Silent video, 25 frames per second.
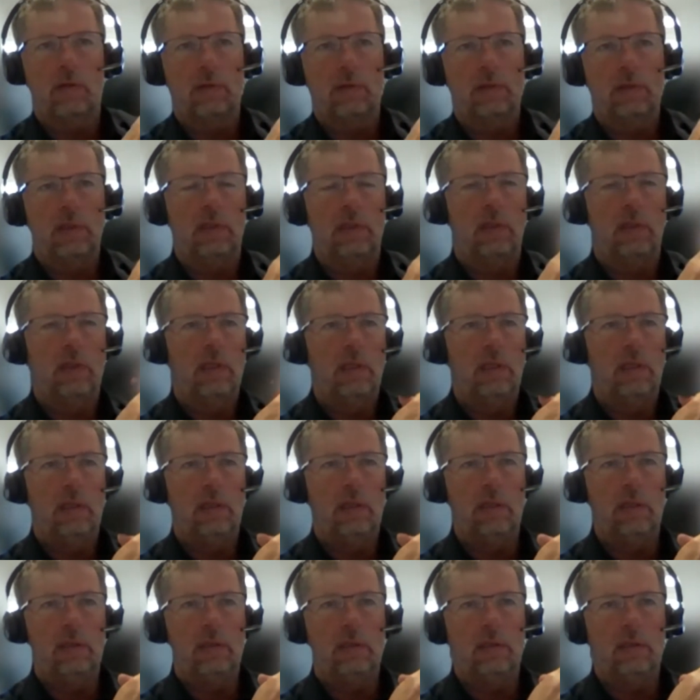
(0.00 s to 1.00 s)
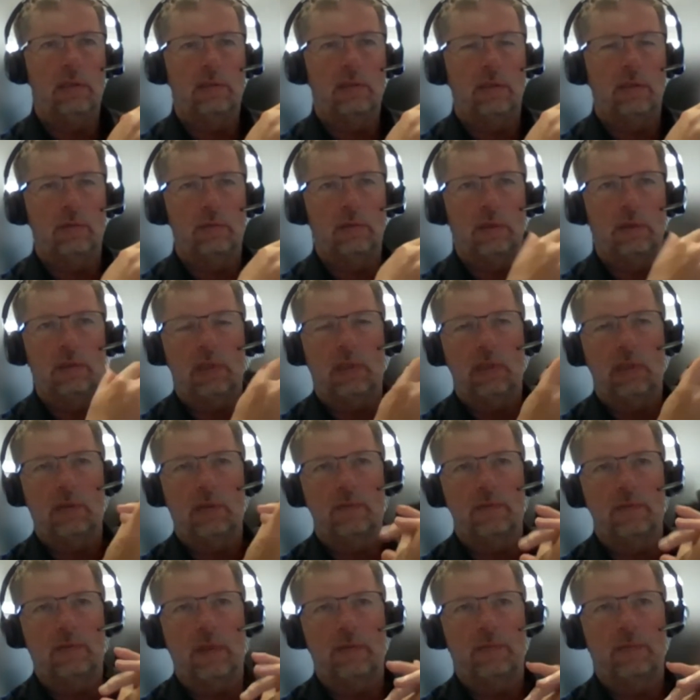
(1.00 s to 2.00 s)
or the EDSO, this
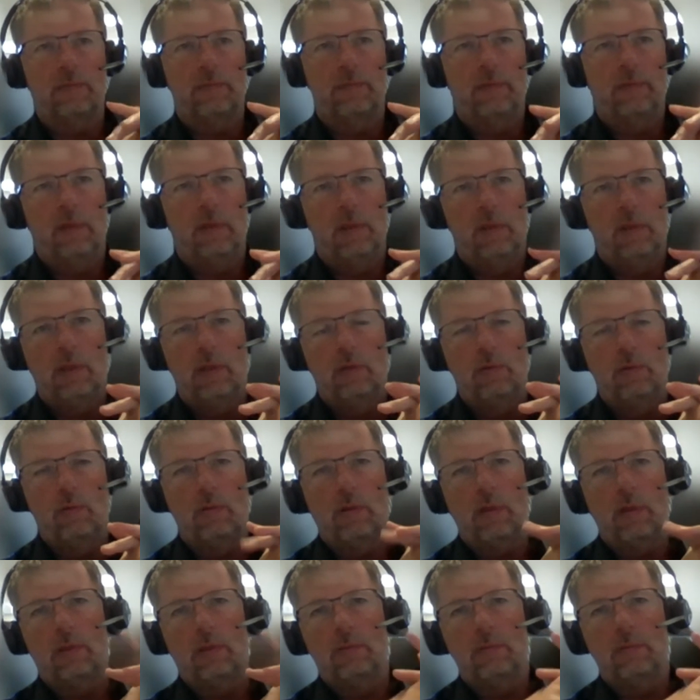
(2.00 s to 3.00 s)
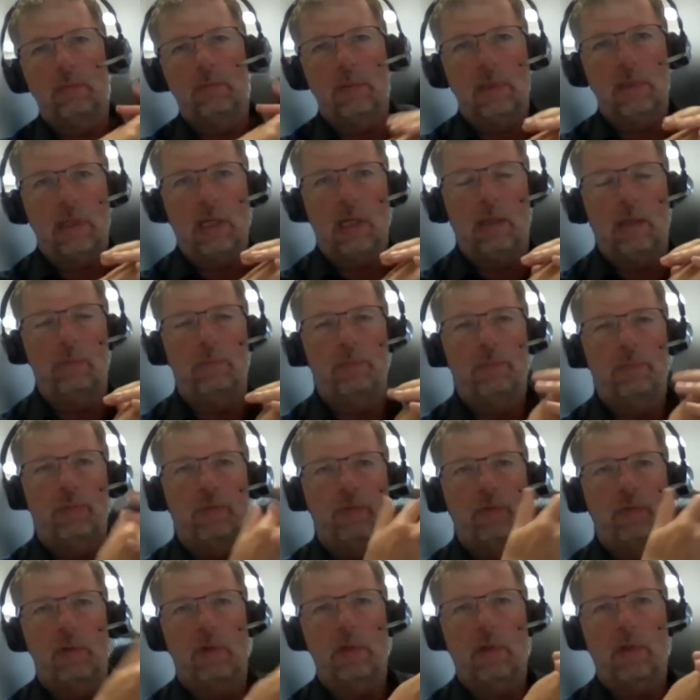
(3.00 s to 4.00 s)
kind of stuff, who can help
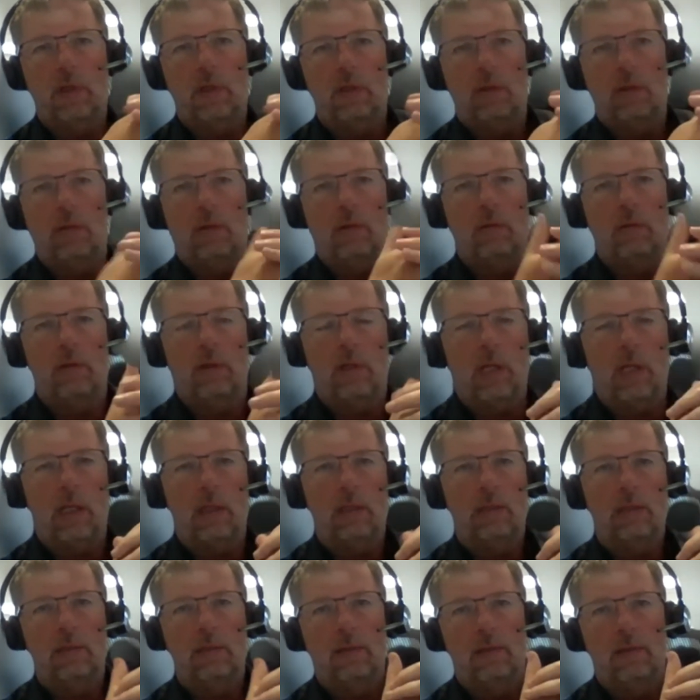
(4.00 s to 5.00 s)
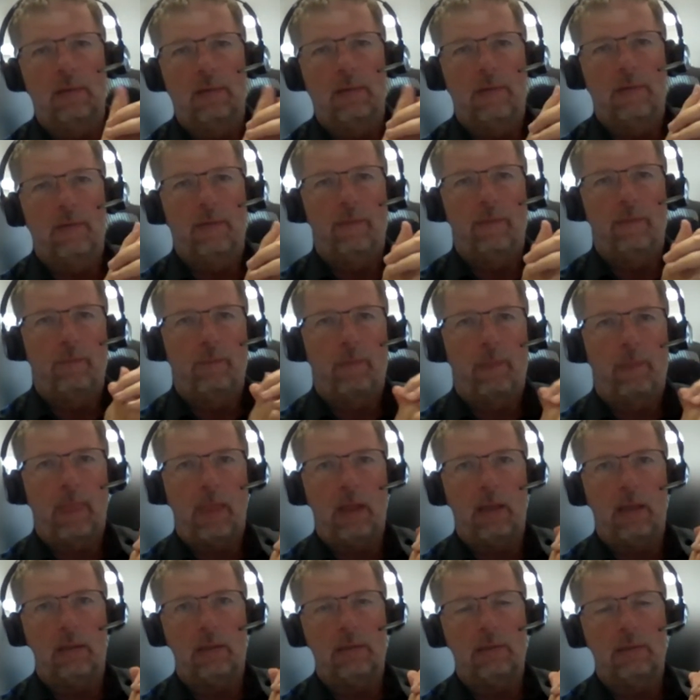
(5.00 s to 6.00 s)
working on that.
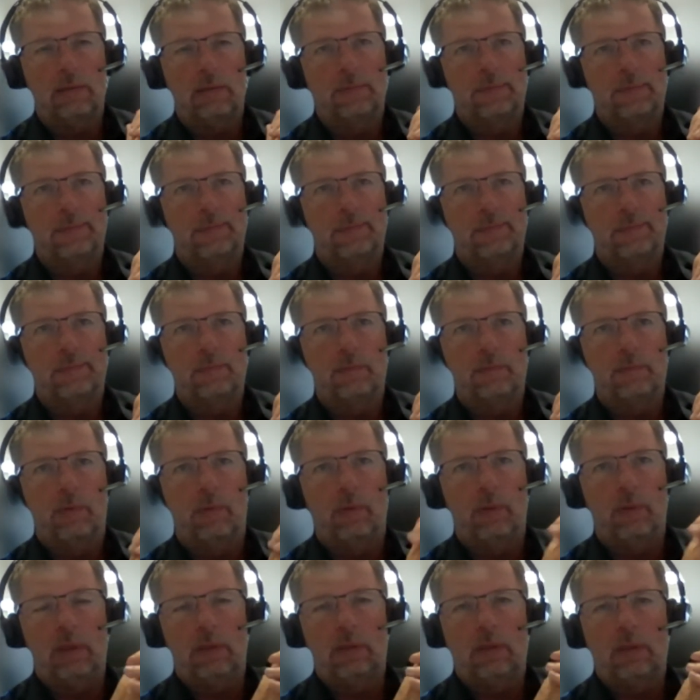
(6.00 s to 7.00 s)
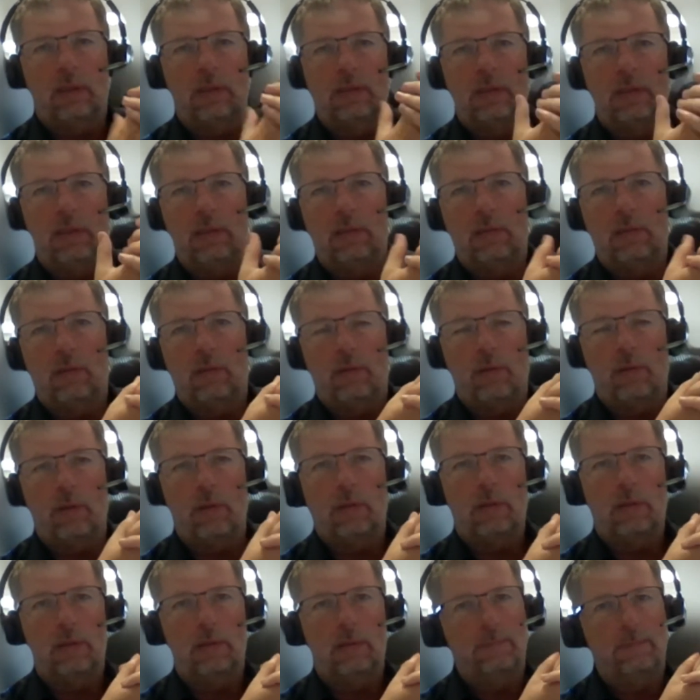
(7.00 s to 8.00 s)
Will it succeed or
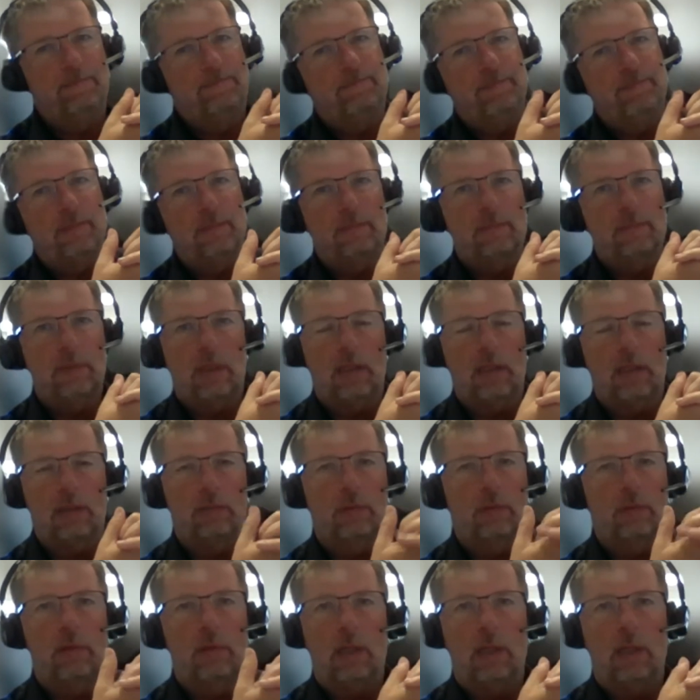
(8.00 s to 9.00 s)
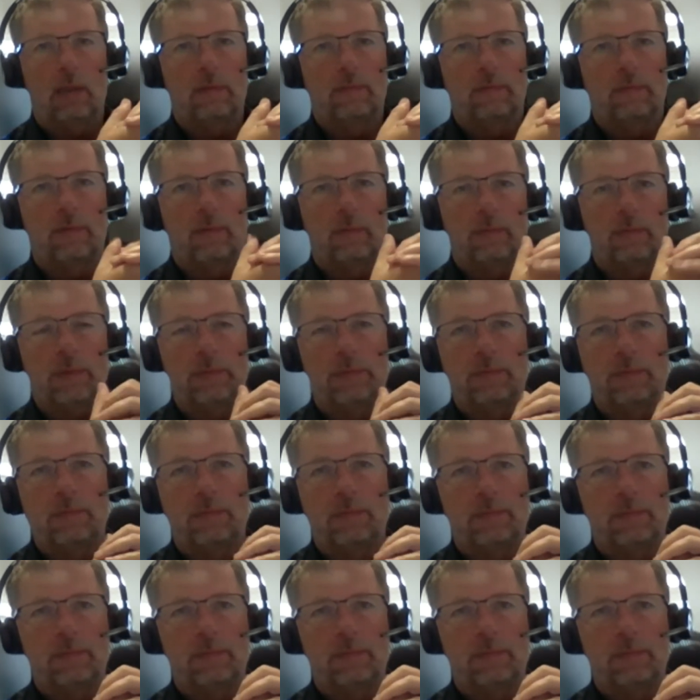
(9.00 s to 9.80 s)
not? Hard to tell for me.